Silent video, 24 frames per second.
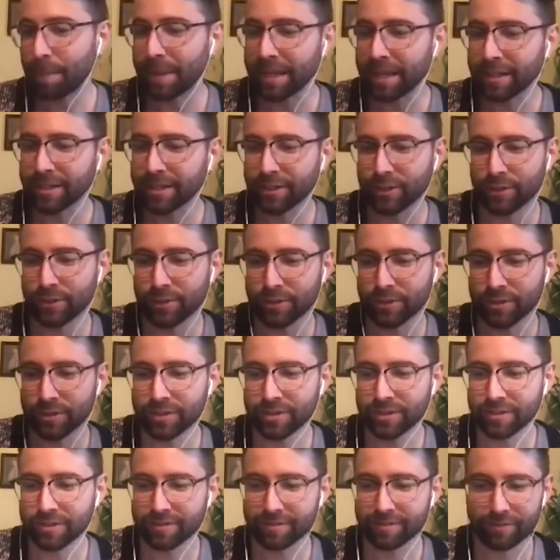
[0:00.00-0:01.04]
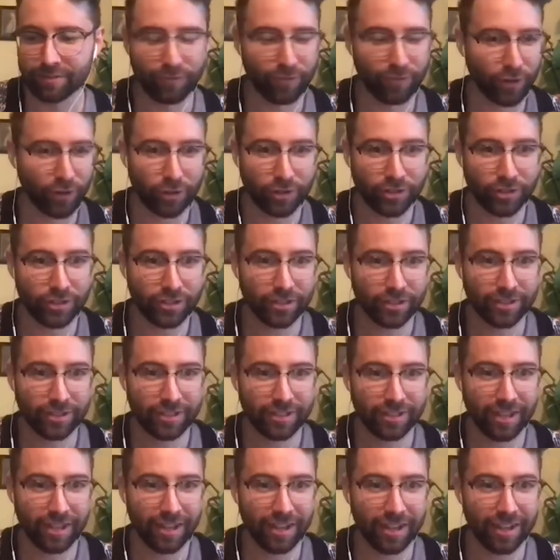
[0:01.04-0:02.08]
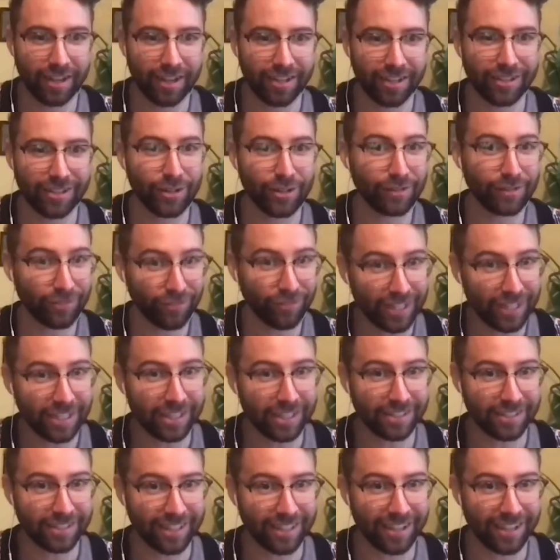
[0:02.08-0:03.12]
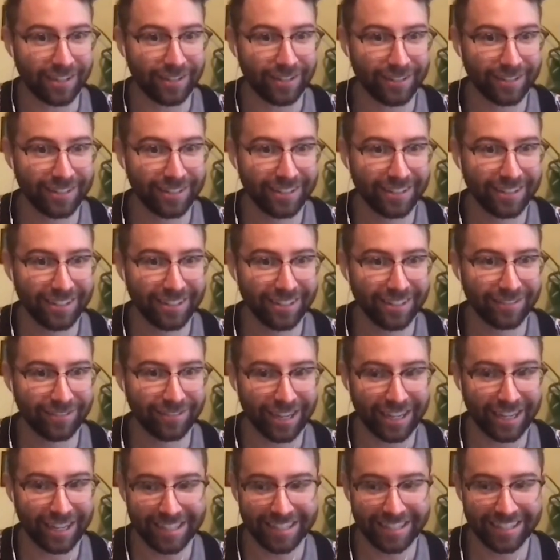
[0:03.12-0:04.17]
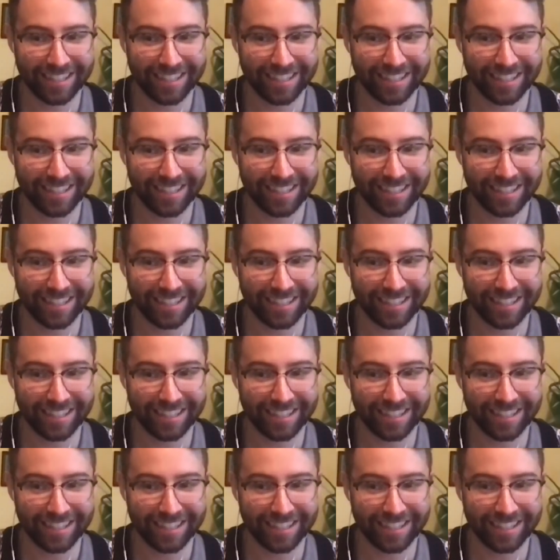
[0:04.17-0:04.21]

big news first. Uh, you're in Phoenix now, right?